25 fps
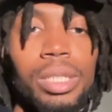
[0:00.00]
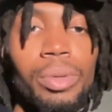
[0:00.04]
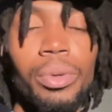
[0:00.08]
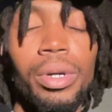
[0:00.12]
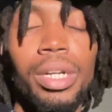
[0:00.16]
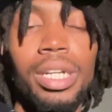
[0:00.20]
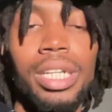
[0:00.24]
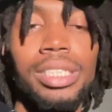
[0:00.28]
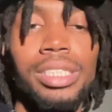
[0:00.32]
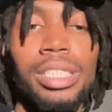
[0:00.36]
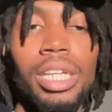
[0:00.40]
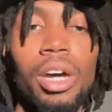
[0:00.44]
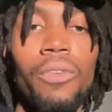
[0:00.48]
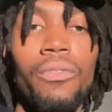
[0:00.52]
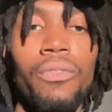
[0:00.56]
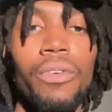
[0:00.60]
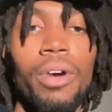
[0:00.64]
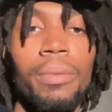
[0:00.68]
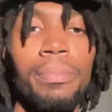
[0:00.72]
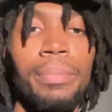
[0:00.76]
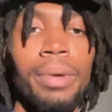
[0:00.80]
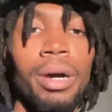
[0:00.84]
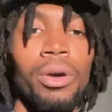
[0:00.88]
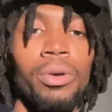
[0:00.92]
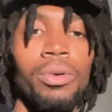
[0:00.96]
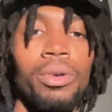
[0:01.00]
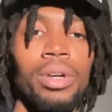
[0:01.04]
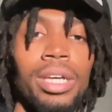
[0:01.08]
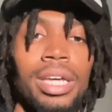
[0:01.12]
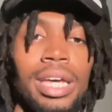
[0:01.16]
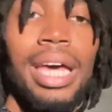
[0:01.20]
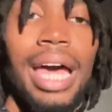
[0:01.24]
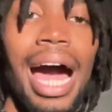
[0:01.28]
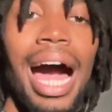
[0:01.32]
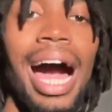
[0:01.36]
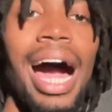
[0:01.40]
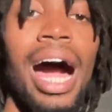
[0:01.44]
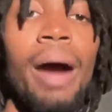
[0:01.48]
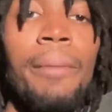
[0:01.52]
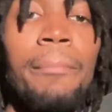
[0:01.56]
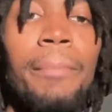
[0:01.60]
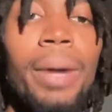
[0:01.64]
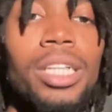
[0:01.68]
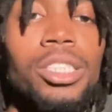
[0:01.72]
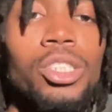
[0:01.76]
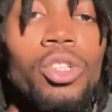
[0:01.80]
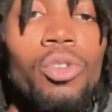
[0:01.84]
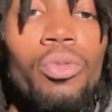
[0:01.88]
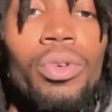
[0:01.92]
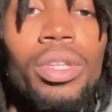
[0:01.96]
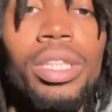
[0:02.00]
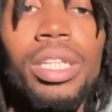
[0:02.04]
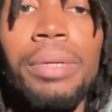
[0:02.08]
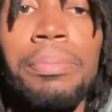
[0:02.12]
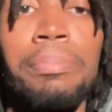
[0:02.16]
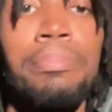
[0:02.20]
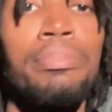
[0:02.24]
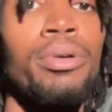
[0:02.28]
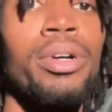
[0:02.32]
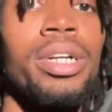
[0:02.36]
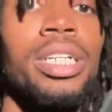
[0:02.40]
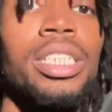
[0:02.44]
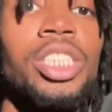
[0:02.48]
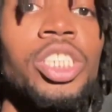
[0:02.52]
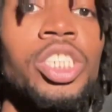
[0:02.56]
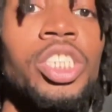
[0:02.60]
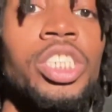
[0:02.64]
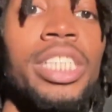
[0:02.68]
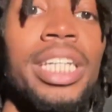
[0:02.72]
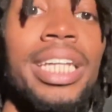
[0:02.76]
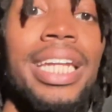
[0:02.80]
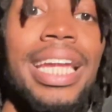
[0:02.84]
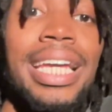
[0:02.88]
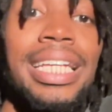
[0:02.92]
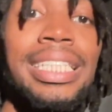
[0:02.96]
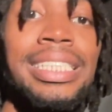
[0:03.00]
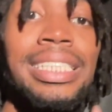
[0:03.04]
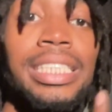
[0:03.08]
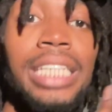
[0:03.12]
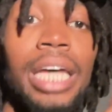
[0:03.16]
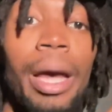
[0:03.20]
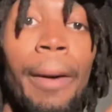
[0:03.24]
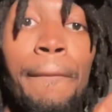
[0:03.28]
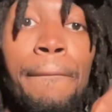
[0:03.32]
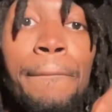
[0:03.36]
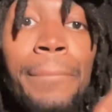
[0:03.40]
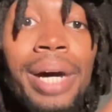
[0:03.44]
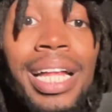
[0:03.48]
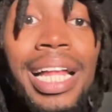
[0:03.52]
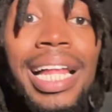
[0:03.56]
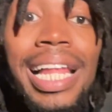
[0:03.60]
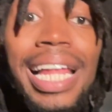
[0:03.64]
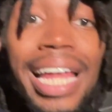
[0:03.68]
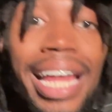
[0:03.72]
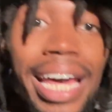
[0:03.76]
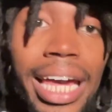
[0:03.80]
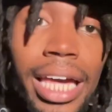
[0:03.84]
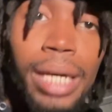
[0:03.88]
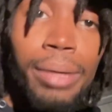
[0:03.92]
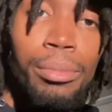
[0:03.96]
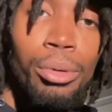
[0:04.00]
wearing a Telfar belt? I'm about to really bring shit into play,